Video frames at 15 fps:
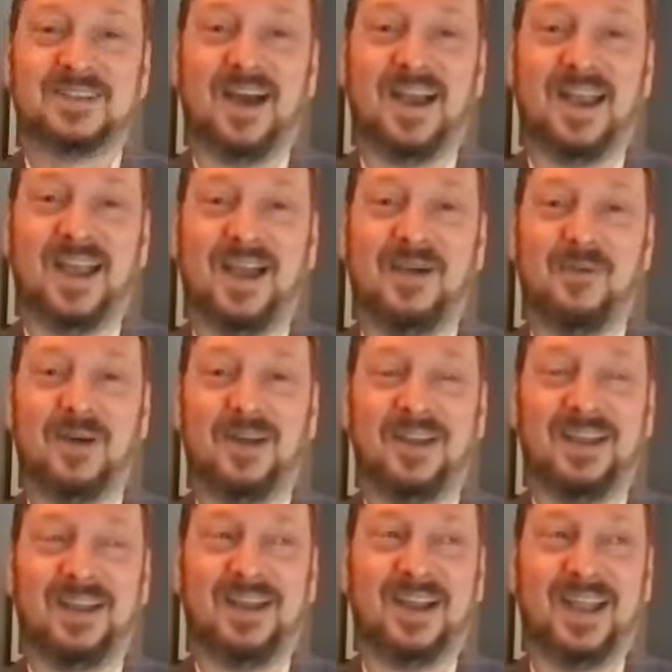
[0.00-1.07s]
Skye, I want
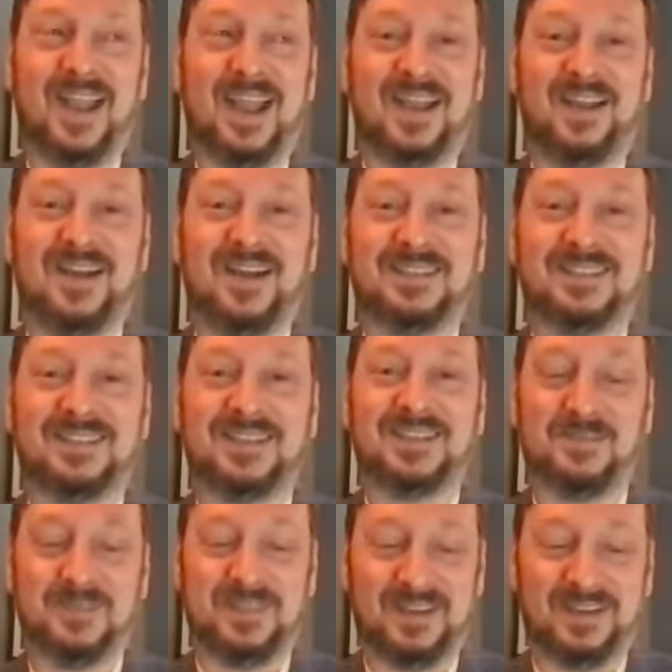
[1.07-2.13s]
to add on to
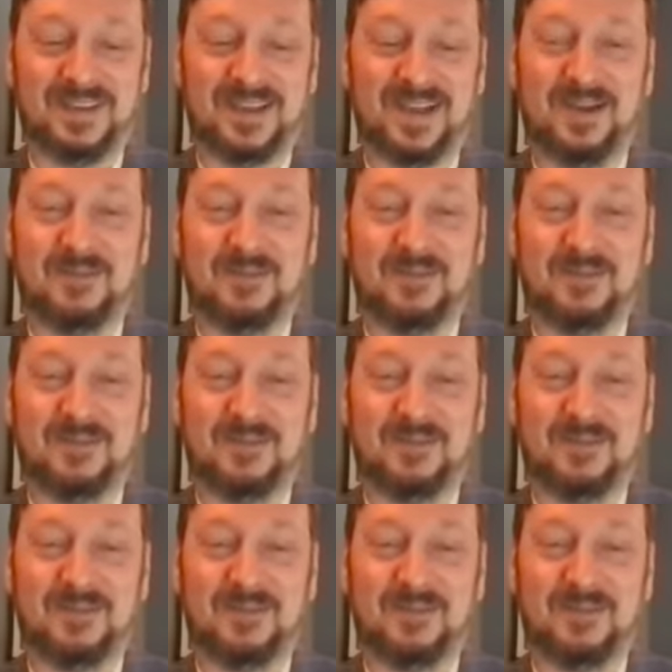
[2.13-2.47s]
something